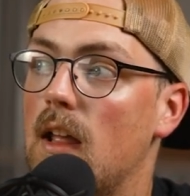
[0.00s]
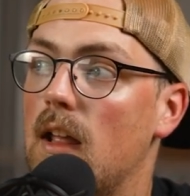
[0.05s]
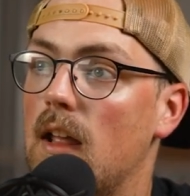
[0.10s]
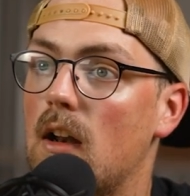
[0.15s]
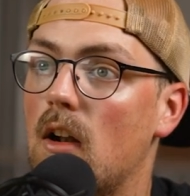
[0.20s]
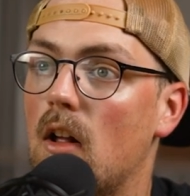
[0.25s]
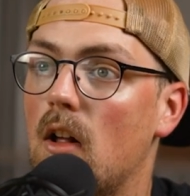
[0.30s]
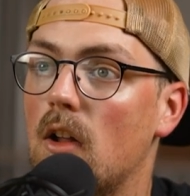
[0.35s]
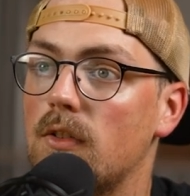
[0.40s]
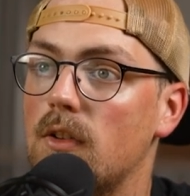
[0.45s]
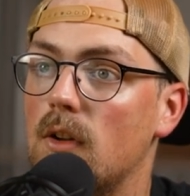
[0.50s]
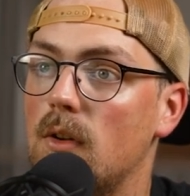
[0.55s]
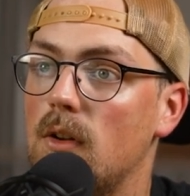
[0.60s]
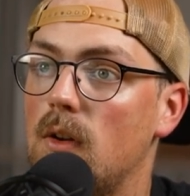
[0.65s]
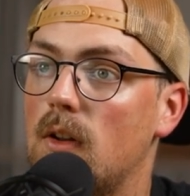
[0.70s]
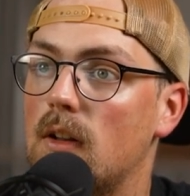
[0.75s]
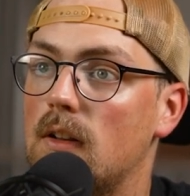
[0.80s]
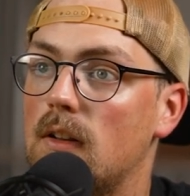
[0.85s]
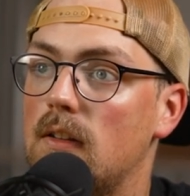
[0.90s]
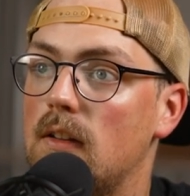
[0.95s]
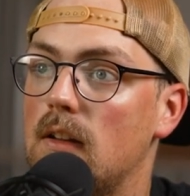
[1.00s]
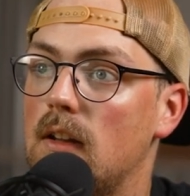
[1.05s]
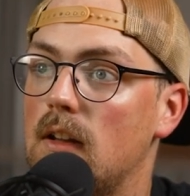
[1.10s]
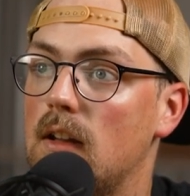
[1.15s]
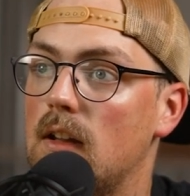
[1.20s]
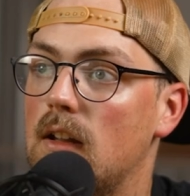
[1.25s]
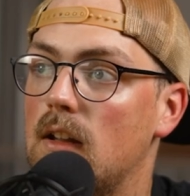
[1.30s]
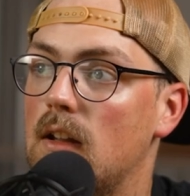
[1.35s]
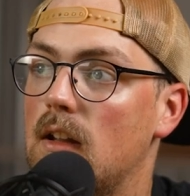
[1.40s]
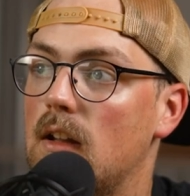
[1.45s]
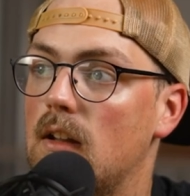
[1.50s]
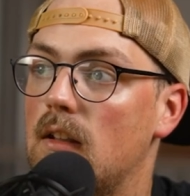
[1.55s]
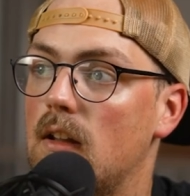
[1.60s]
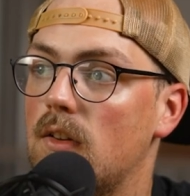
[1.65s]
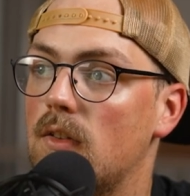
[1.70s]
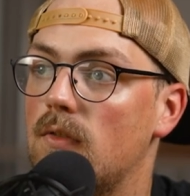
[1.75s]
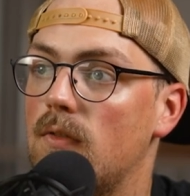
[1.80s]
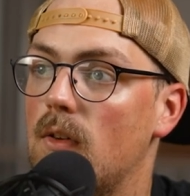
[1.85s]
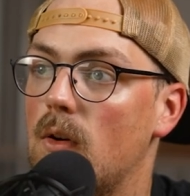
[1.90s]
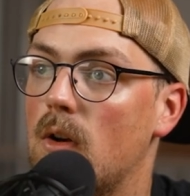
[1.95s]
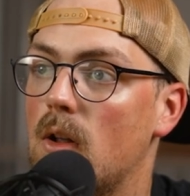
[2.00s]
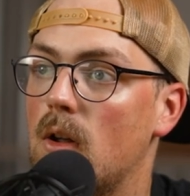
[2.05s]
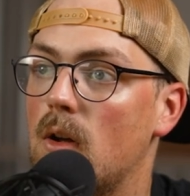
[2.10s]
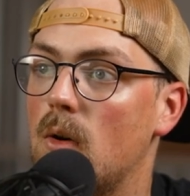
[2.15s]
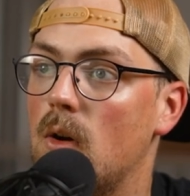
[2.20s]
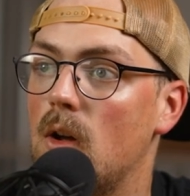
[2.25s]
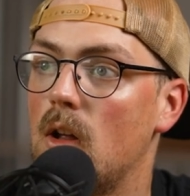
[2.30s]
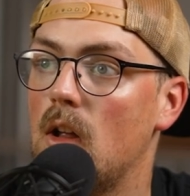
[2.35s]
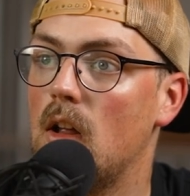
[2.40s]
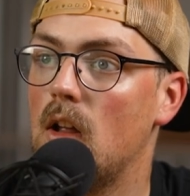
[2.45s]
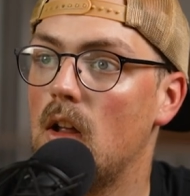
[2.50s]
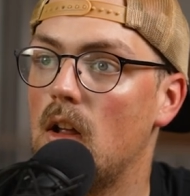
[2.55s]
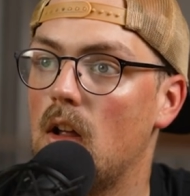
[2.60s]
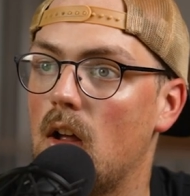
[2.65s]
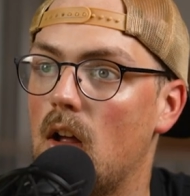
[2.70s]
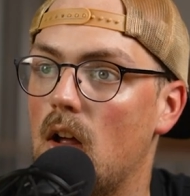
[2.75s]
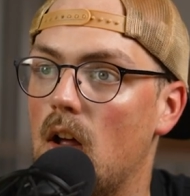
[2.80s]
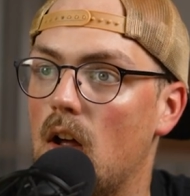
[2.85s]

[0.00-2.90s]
And also you can see in this photo, uh,